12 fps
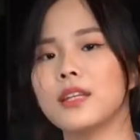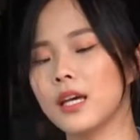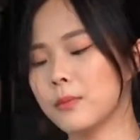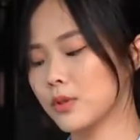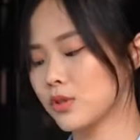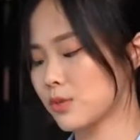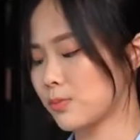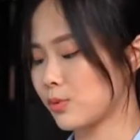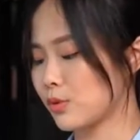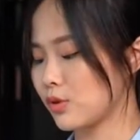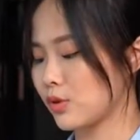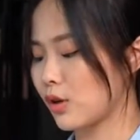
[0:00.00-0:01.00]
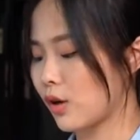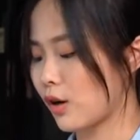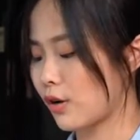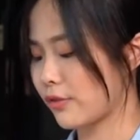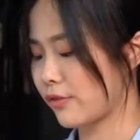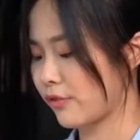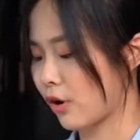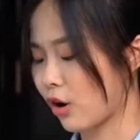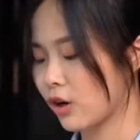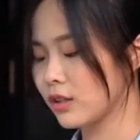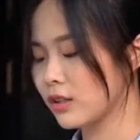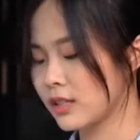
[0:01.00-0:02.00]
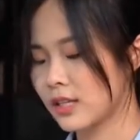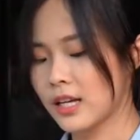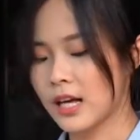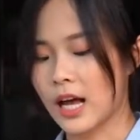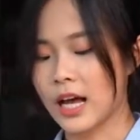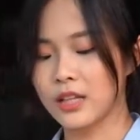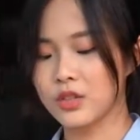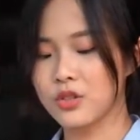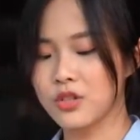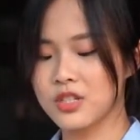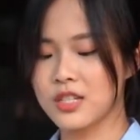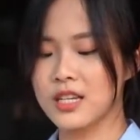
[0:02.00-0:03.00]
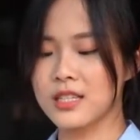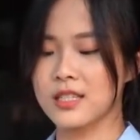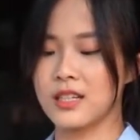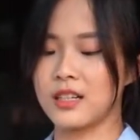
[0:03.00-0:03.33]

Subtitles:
tablespoon of oil. I use just